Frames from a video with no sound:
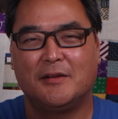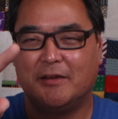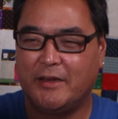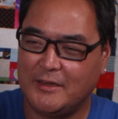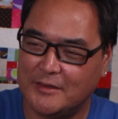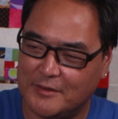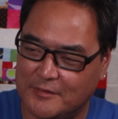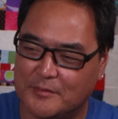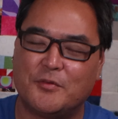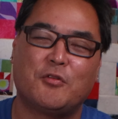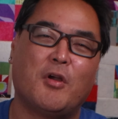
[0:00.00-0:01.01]
click the
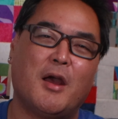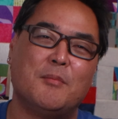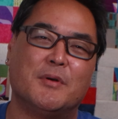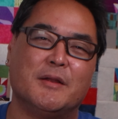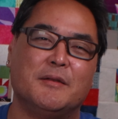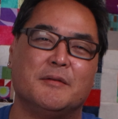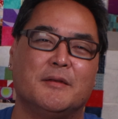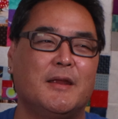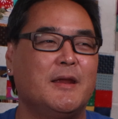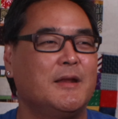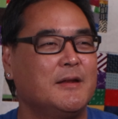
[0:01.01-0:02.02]
subscribe button
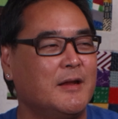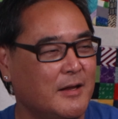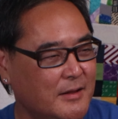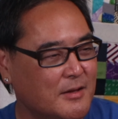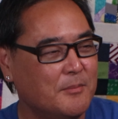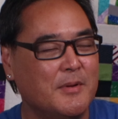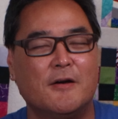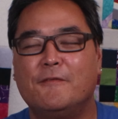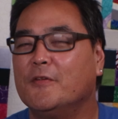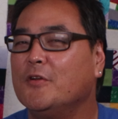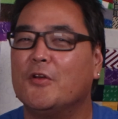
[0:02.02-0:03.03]
and hit the
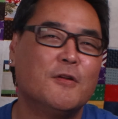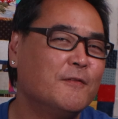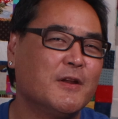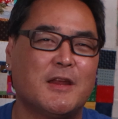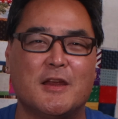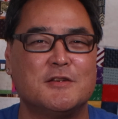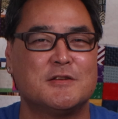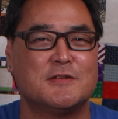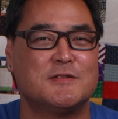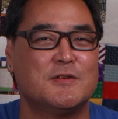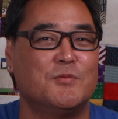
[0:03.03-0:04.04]
bell for
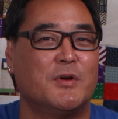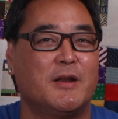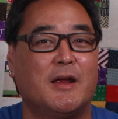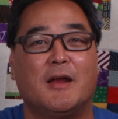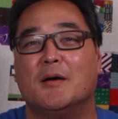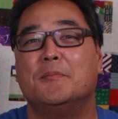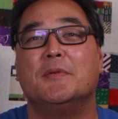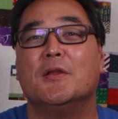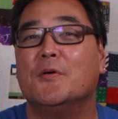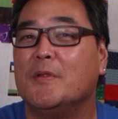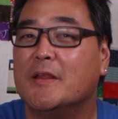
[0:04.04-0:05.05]
notifications on when I
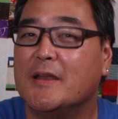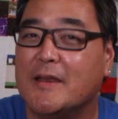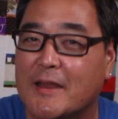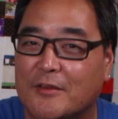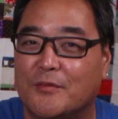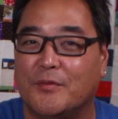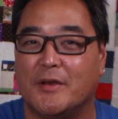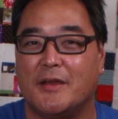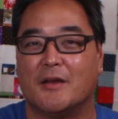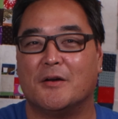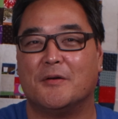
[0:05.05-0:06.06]
upload the next
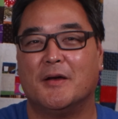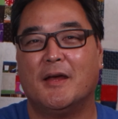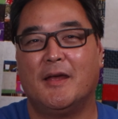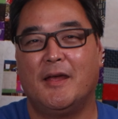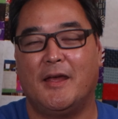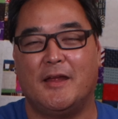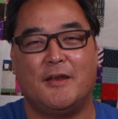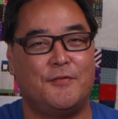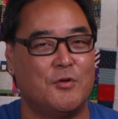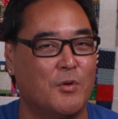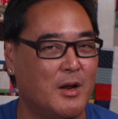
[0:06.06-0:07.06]
video. And
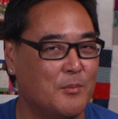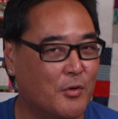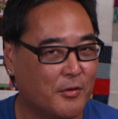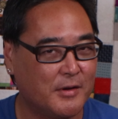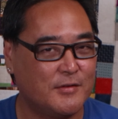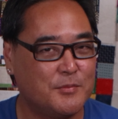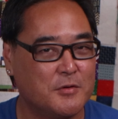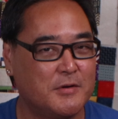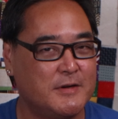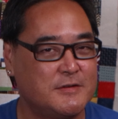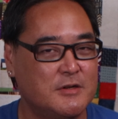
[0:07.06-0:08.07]
if you want more
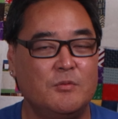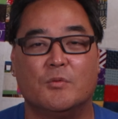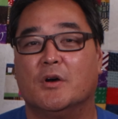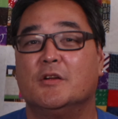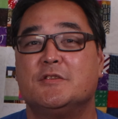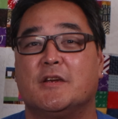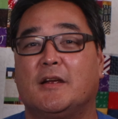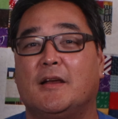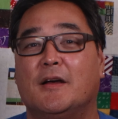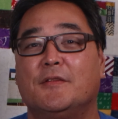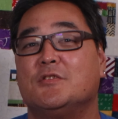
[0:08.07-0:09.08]
inspiration, well,
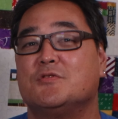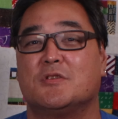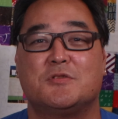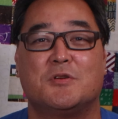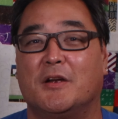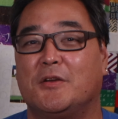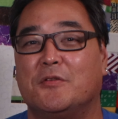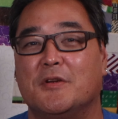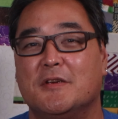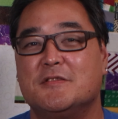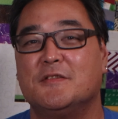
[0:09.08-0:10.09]
check out the Treasure Heart
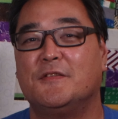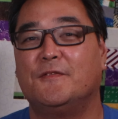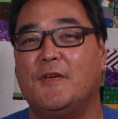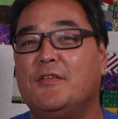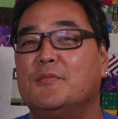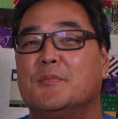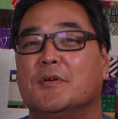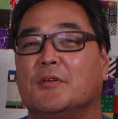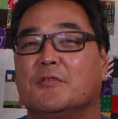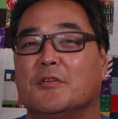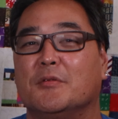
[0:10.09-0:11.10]
Creations
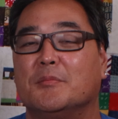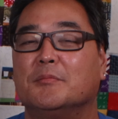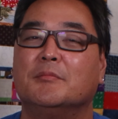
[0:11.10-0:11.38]
Facebook group.